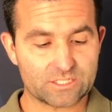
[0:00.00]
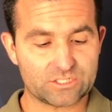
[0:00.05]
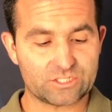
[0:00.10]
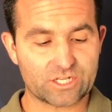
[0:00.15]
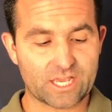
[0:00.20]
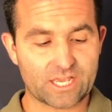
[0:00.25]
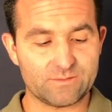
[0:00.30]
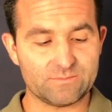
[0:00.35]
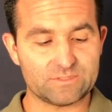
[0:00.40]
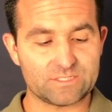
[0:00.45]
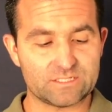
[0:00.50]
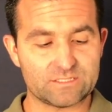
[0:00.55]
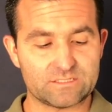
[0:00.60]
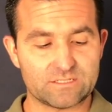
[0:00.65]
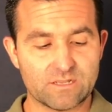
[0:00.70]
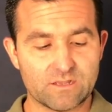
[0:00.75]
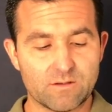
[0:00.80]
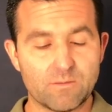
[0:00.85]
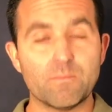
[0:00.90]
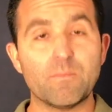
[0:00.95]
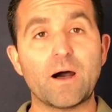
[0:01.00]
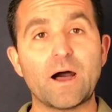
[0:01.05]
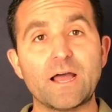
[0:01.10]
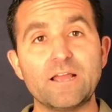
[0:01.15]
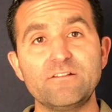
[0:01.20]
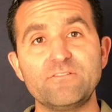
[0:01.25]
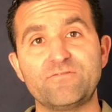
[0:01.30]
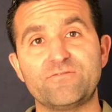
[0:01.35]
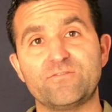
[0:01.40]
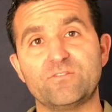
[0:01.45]
James is
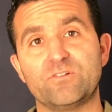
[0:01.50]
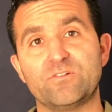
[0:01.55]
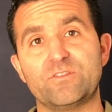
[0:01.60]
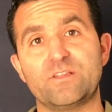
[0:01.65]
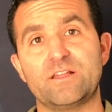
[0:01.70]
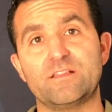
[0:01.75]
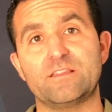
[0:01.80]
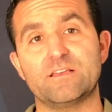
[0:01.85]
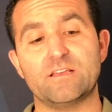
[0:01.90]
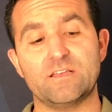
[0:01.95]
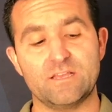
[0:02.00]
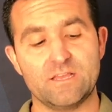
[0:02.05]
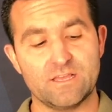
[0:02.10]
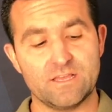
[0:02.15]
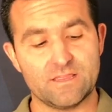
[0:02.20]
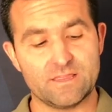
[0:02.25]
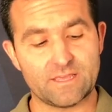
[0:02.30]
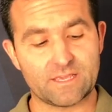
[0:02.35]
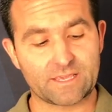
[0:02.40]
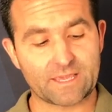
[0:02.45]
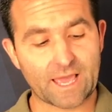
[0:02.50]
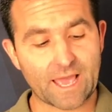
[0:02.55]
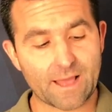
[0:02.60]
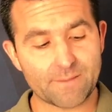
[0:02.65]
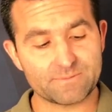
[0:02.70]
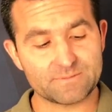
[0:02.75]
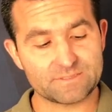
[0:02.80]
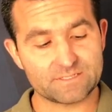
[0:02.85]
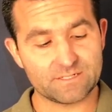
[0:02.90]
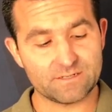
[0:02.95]
mindful that the
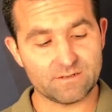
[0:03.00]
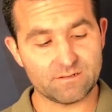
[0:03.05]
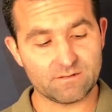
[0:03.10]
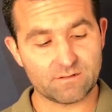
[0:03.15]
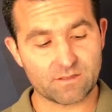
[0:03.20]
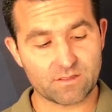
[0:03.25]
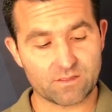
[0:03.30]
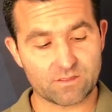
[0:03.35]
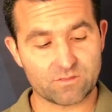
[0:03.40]
captain,